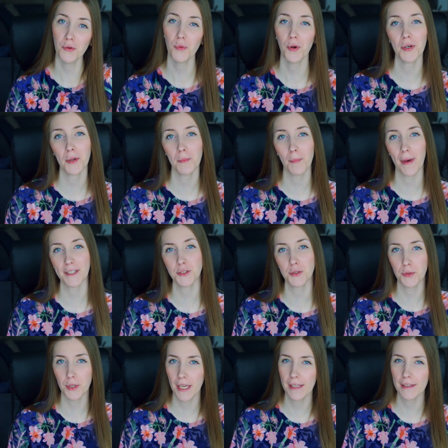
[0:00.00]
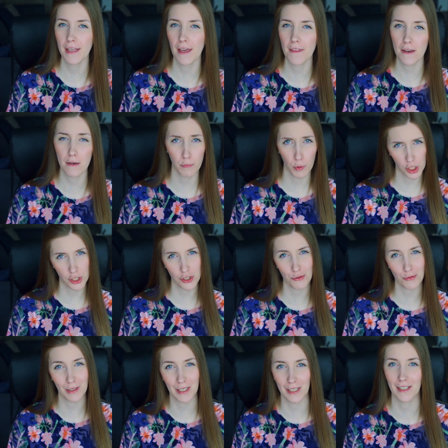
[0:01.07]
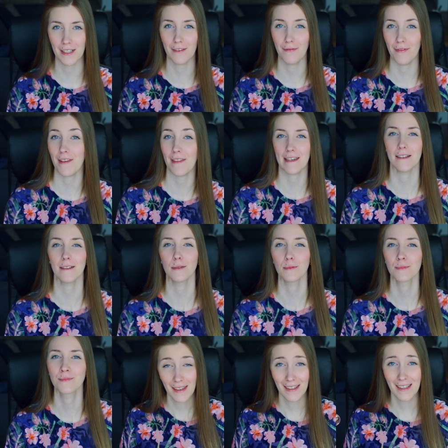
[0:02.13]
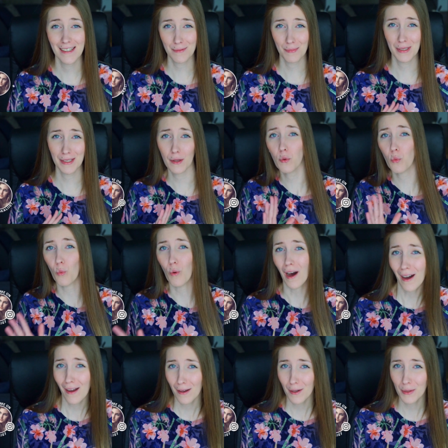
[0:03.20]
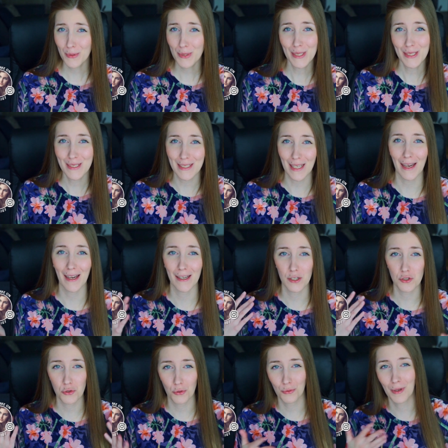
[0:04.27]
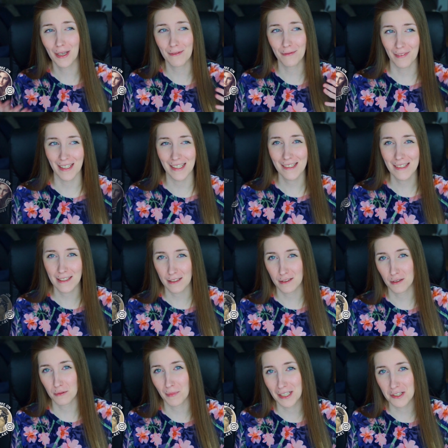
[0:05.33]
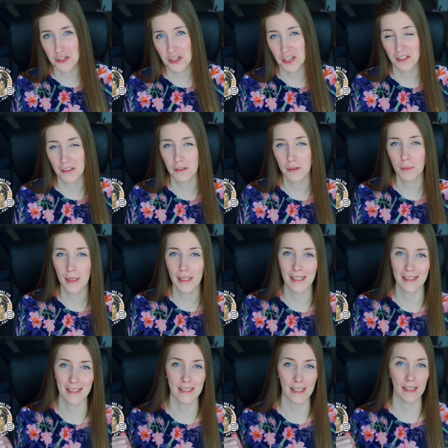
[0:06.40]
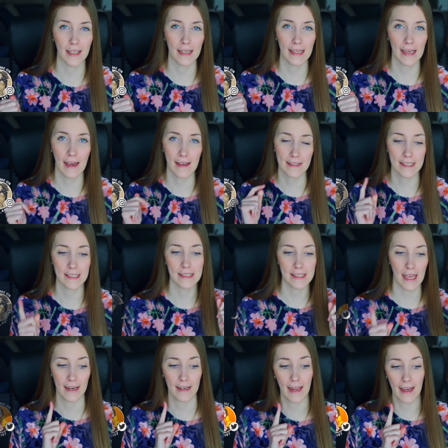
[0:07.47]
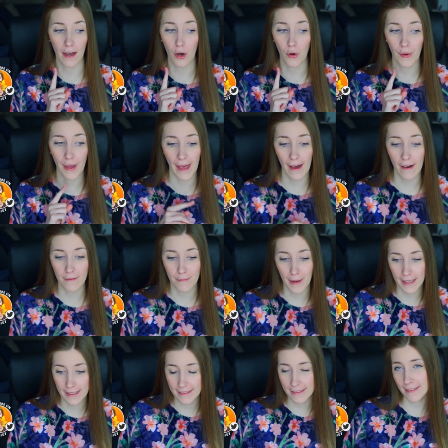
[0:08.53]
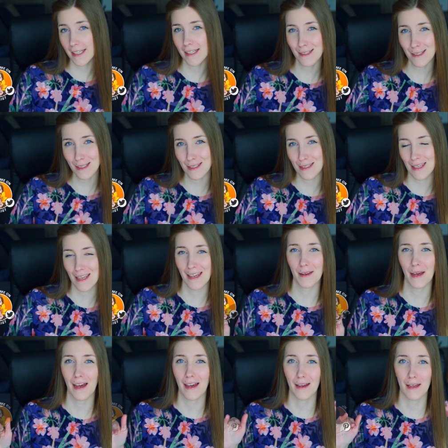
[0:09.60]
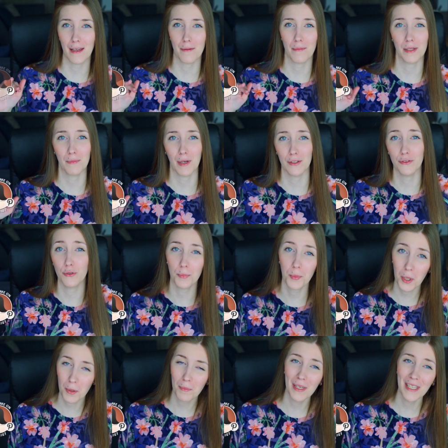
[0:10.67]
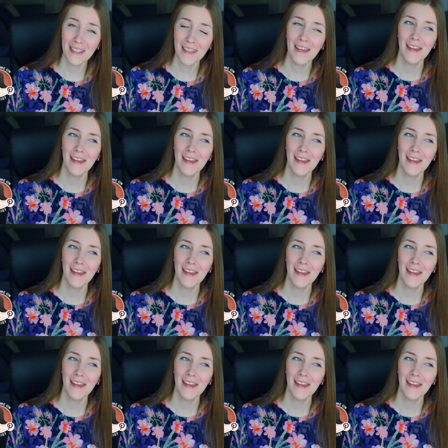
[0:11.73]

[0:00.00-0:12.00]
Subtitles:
Welcome back to another bookish related video. It has been a while since I showed my face here on my channel, but I decided that since I now have my desks and I am in my new apartment